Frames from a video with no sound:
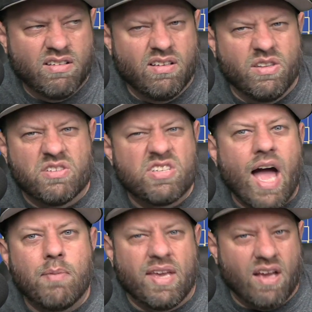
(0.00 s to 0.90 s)
the
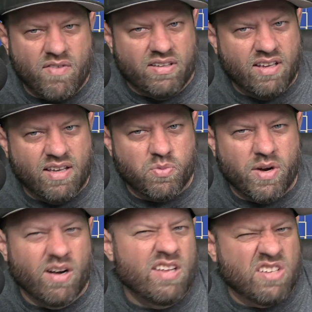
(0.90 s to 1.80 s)
timing of it is
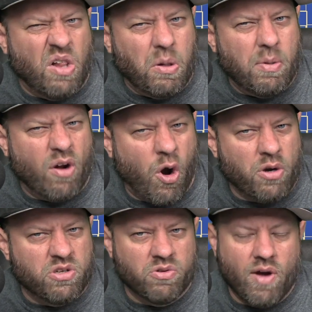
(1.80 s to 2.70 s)
weird. It's a little bit
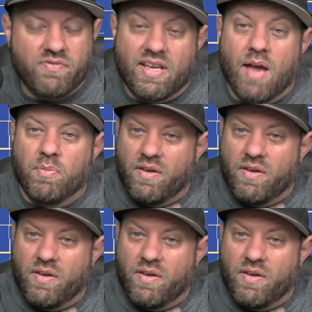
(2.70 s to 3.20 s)
harder to do FT8,